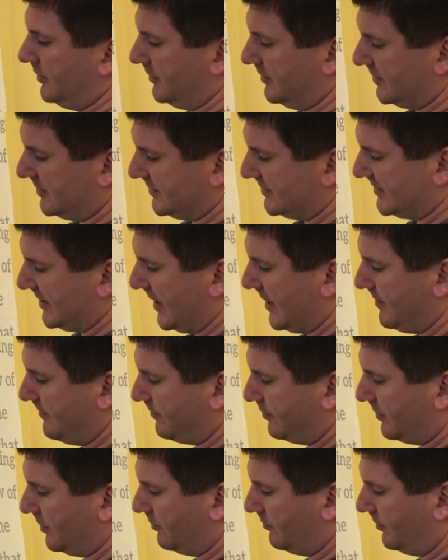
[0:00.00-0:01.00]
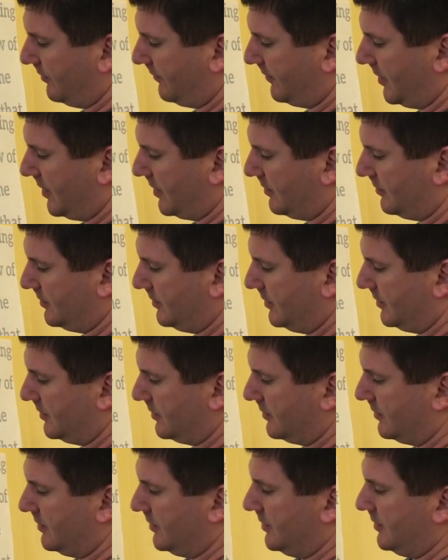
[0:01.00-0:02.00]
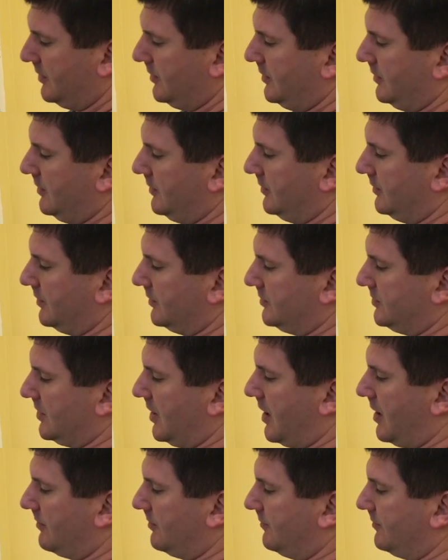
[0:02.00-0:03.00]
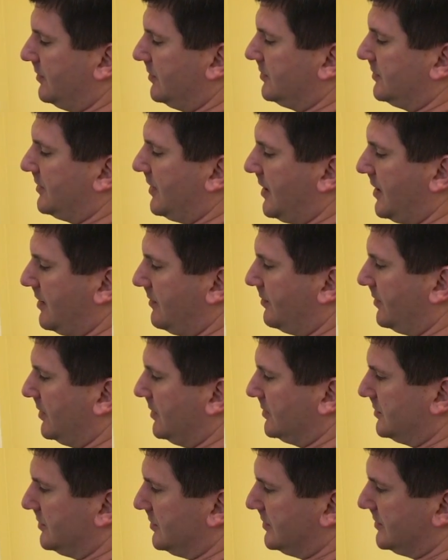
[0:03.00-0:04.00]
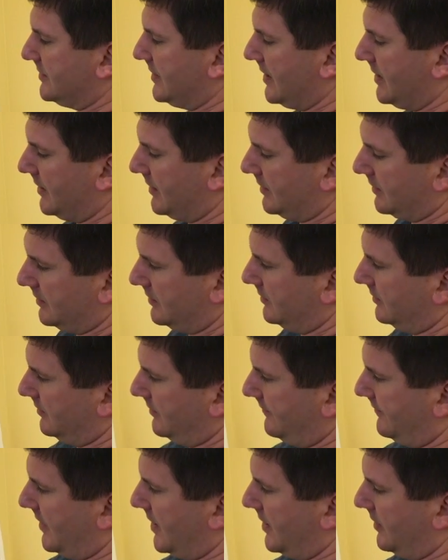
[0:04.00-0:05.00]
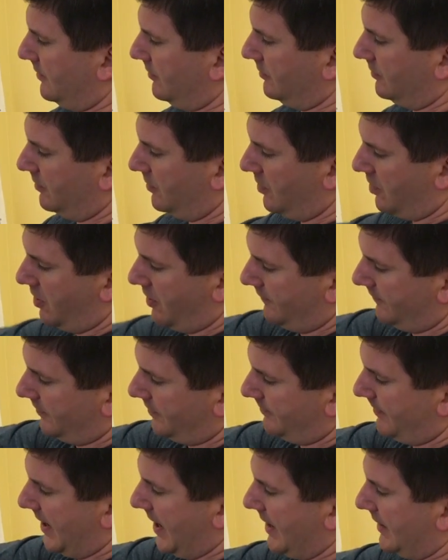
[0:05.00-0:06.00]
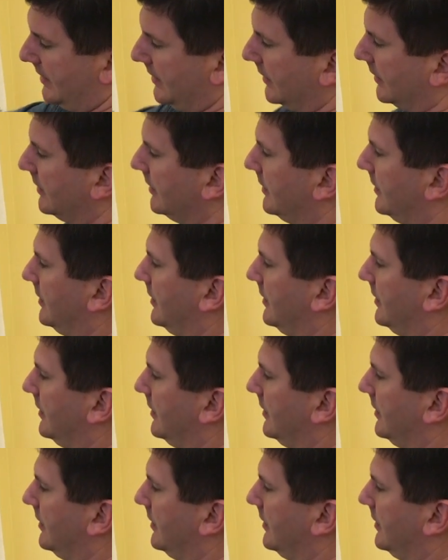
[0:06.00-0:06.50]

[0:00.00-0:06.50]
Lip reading: this tape that we've got on here, the job of this tape is to take the vinyl off of the backing.